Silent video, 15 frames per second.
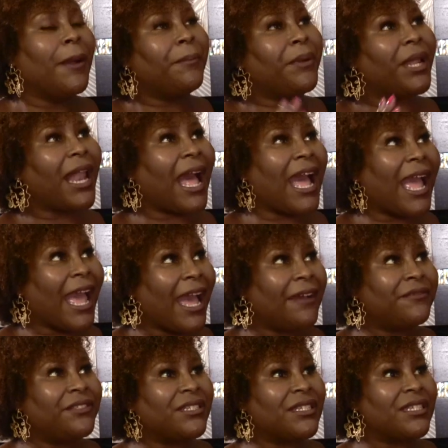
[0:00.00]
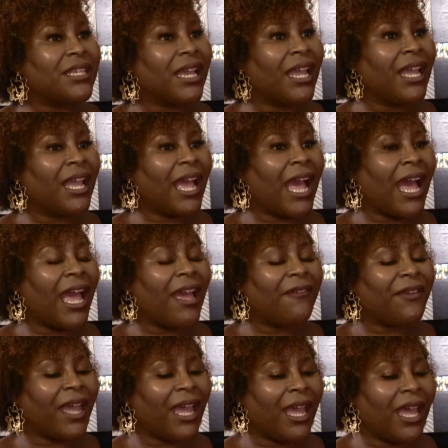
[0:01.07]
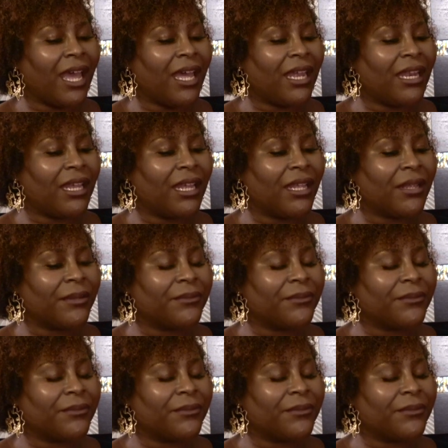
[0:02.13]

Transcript: But I have to say, I have had